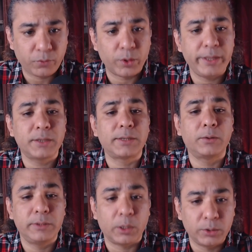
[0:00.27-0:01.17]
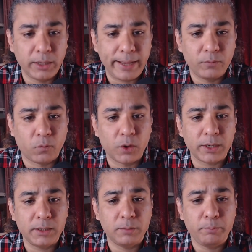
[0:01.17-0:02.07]
to 40 years down the line,
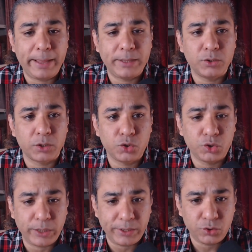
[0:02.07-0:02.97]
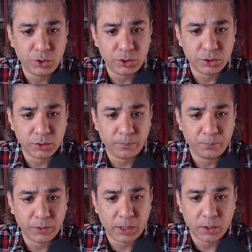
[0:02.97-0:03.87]
what are the major changes
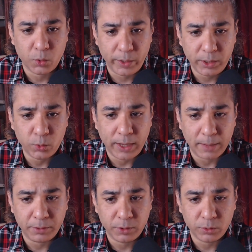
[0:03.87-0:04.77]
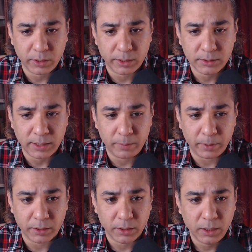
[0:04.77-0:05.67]
that are going to happen to the Earth's
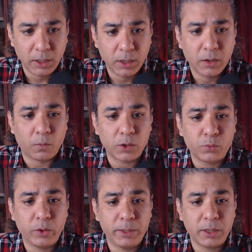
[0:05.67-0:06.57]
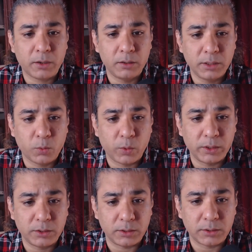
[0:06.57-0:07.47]
climate? What will be the
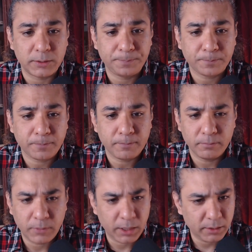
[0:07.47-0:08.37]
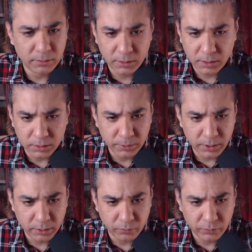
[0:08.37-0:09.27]
consequences? And
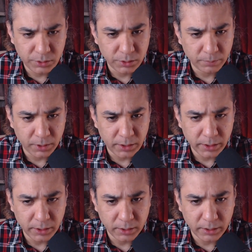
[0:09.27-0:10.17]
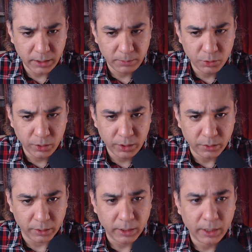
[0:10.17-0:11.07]
something geopolitical game
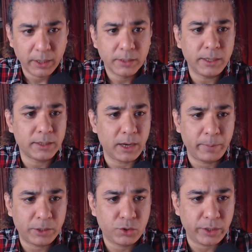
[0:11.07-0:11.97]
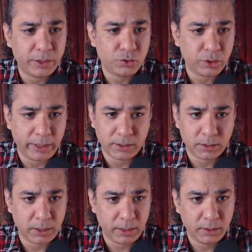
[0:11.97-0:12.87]
going on. See, climate change is
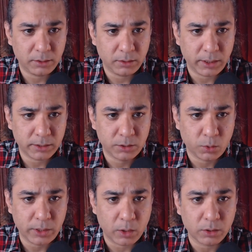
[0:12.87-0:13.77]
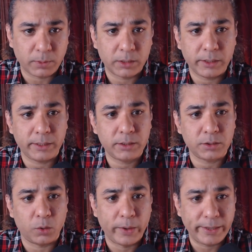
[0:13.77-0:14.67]
a thing. There's no doubt about it.
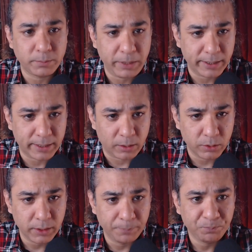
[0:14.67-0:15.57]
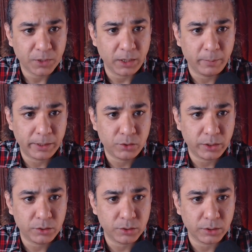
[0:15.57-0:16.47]
It's always been around. Climate
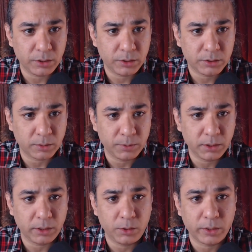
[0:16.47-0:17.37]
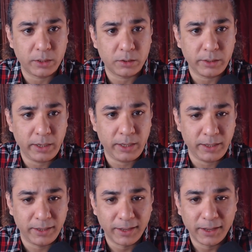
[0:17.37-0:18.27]
change is something that you cannot
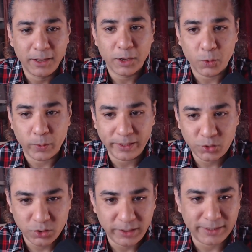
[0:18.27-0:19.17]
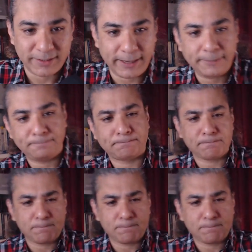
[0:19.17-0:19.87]
really question. It's there.